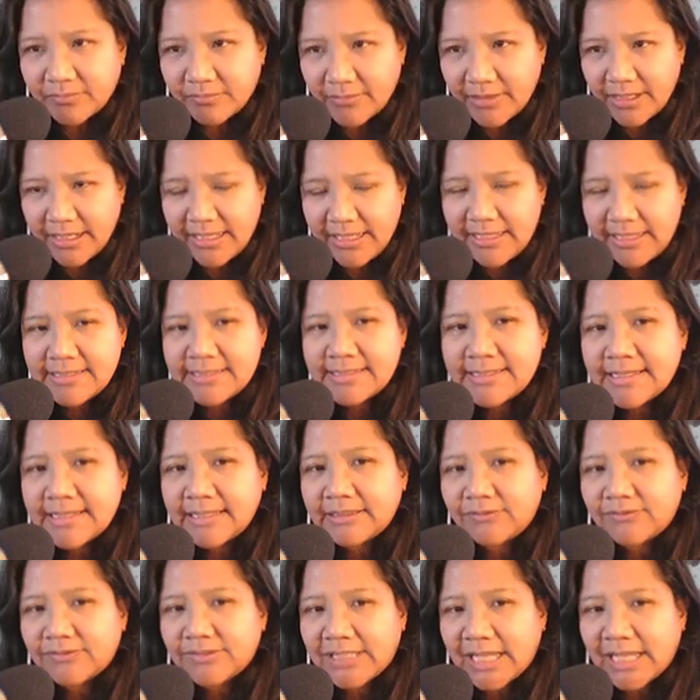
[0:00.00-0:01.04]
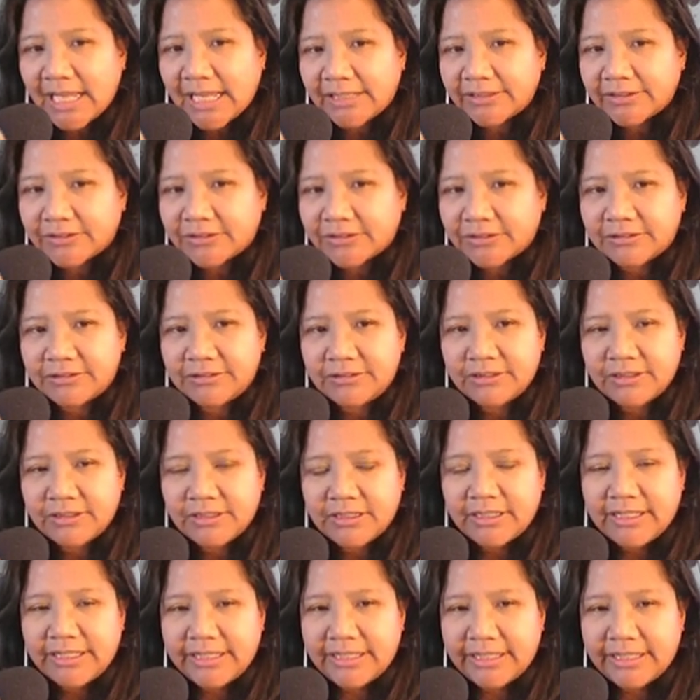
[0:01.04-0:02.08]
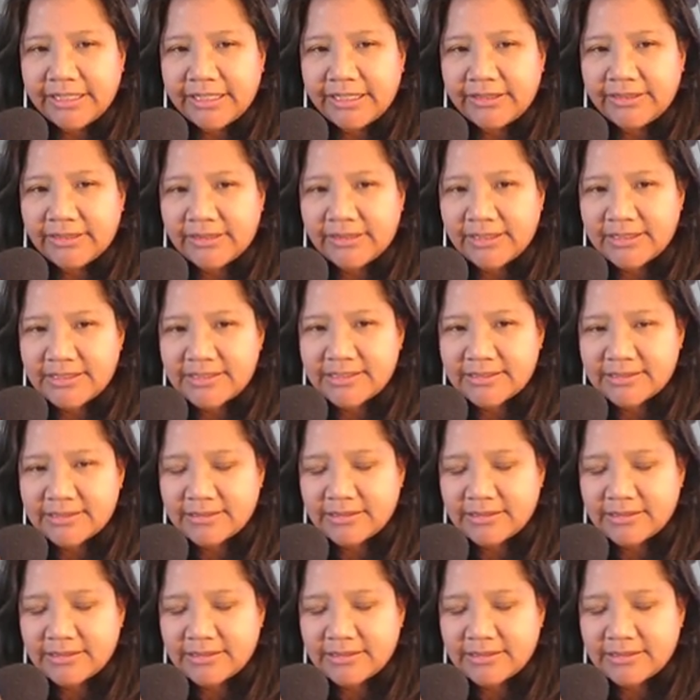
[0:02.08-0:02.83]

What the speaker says: instead of title in these